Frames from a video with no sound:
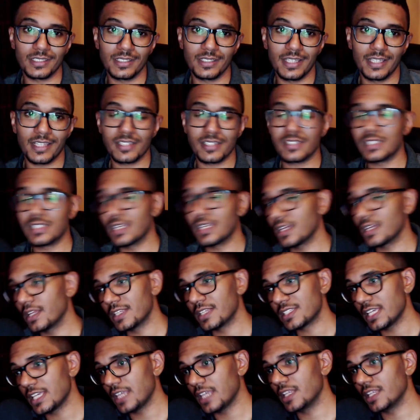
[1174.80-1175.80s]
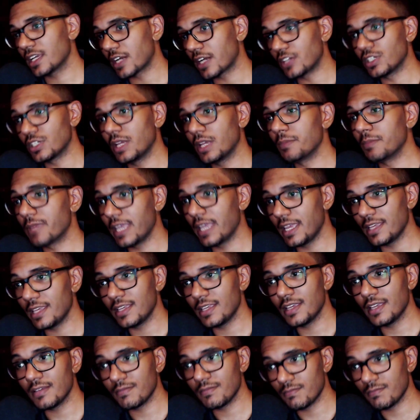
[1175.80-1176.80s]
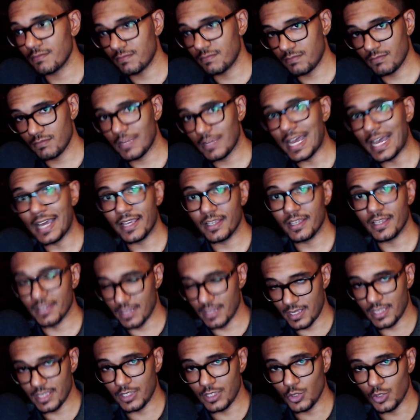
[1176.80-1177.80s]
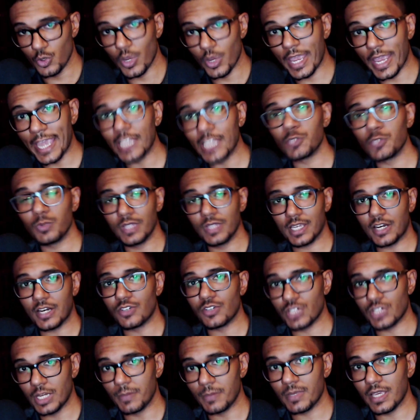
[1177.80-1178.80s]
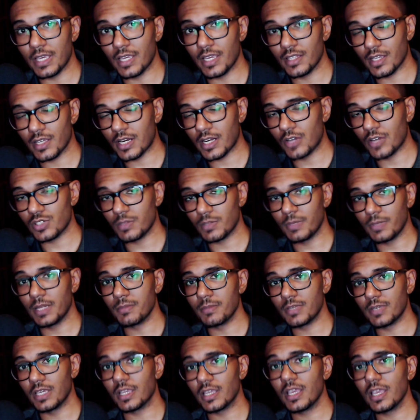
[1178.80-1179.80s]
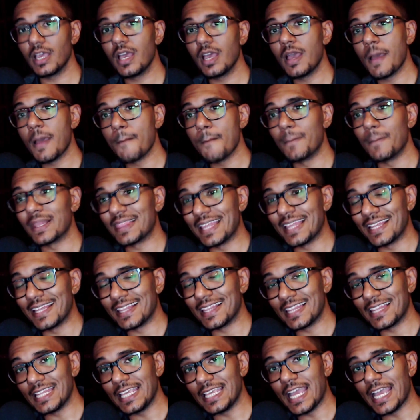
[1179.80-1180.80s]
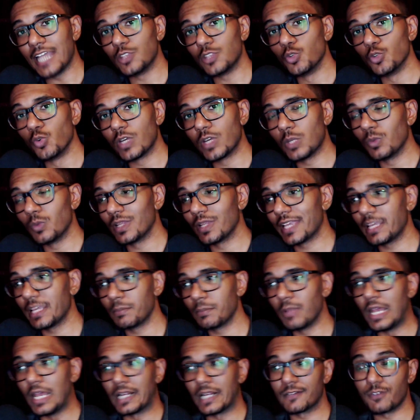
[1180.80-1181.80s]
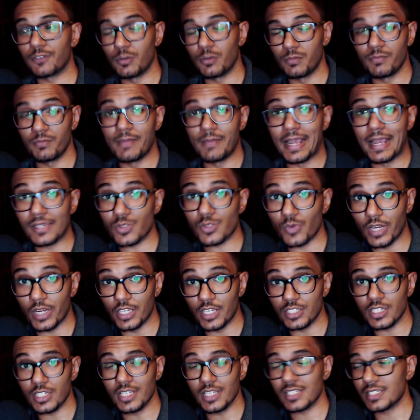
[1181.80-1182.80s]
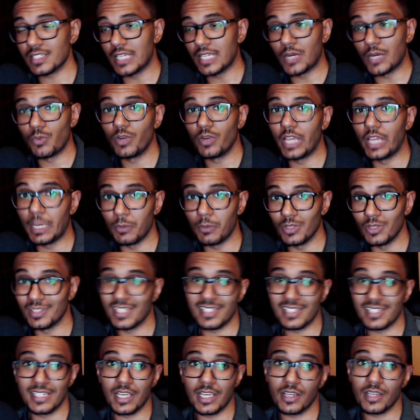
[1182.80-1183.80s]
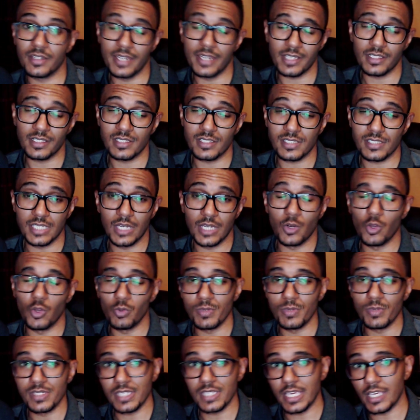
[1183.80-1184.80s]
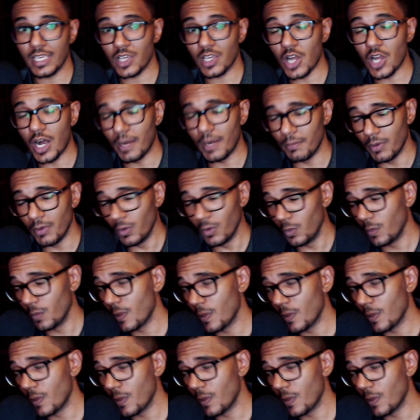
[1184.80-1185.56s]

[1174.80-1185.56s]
Like say, let's say the crouching MK guy, like you hit with the crouching MK, the crouching medium kick, but then the Hadouken will get blocked from max range. It's not reliable. It does not connect. It's not always a combo.